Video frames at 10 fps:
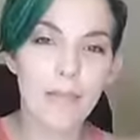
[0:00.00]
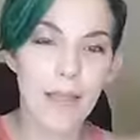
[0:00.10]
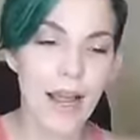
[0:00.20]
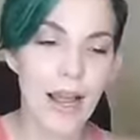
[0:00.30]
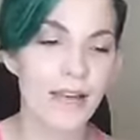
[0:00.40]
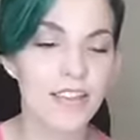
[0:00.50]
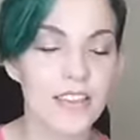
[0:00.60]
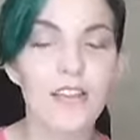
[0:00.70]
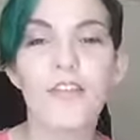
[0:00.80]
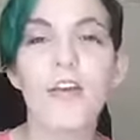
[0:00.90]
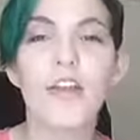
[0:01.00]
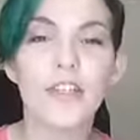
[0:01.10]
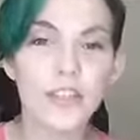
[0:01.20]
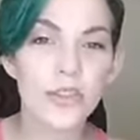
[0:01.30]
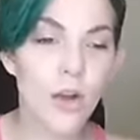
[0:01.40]
and my higher
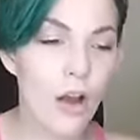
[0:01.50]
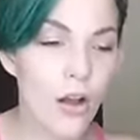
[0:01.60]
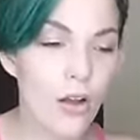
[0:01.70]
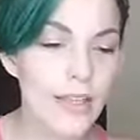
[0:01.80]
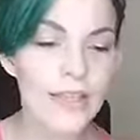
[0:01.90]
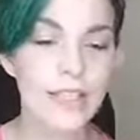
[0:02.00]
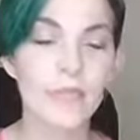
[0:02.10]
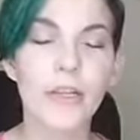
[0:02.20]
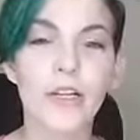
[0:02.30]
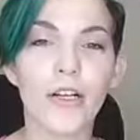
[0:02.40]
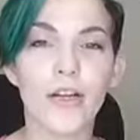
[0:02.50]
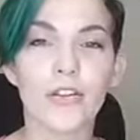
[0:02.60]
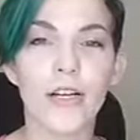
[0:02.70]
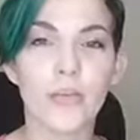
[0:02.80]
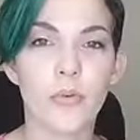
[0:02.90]
self to all assist me in the
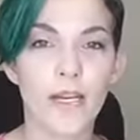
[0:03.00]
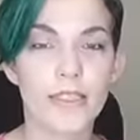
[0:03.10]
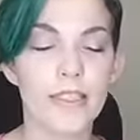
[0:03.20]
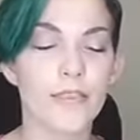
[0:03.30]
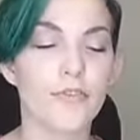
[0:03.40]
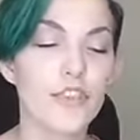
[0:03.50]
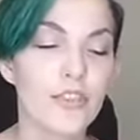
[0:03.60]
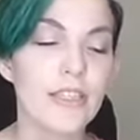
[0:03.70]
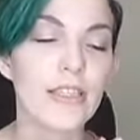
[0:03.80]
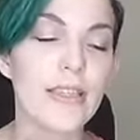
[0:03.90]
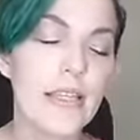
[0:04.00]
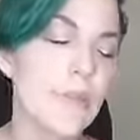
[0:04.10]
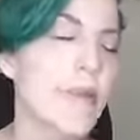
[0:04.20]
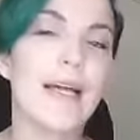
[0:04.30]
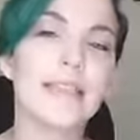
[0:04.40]
co-creative process of choosing
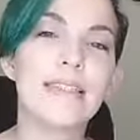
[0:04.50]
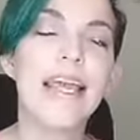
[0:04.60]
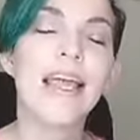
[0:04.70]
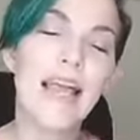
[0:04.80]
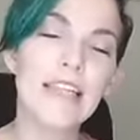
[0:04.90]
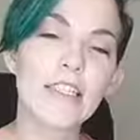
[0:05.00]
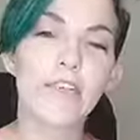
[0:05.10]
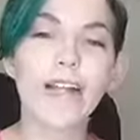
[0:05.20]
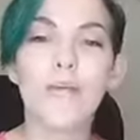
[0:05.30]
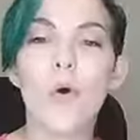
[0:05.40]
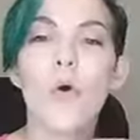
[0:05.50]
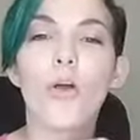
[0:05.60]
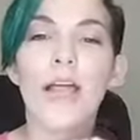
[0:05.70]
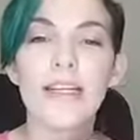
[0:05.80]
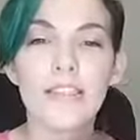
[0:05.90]
the best hexagram
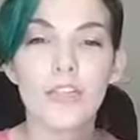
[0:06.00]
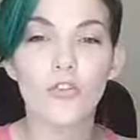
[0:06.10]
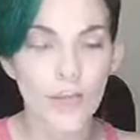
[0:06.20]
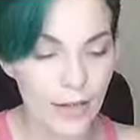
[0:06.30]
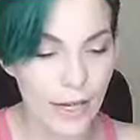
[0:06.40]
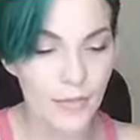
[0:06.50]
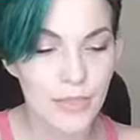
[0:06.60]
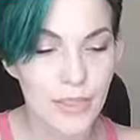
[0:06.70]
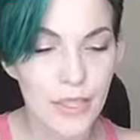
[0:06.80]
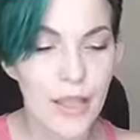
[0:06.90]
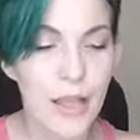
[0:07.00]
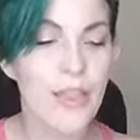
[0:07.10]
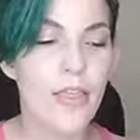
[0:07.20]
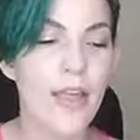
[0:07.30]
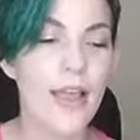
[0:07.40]
or hexagrams
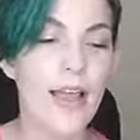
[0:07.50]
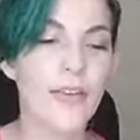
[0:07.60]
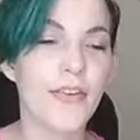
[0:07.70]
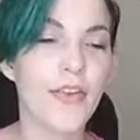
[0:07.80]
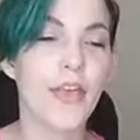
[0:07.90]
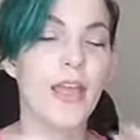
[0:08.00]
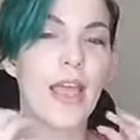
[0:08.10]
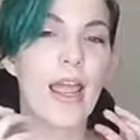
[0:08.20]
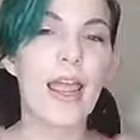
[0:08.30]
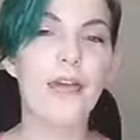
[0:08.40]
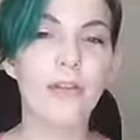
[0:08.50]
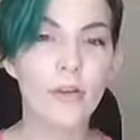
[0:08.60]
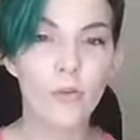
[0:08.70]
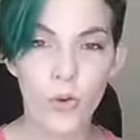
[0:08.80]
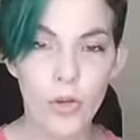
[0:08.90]
that
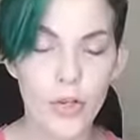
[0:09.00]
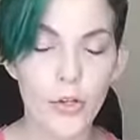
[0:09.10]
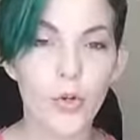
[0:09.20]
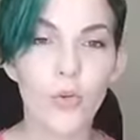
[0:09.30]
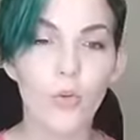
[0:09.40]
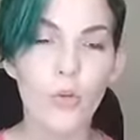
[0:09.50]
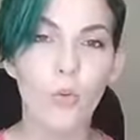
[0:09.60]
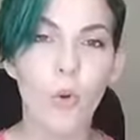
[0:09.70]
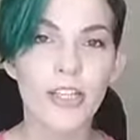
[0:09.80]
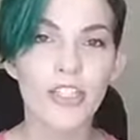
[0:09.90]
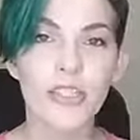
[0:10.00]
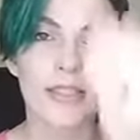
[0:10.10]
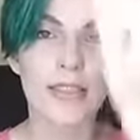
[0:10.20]
everyone who will be watching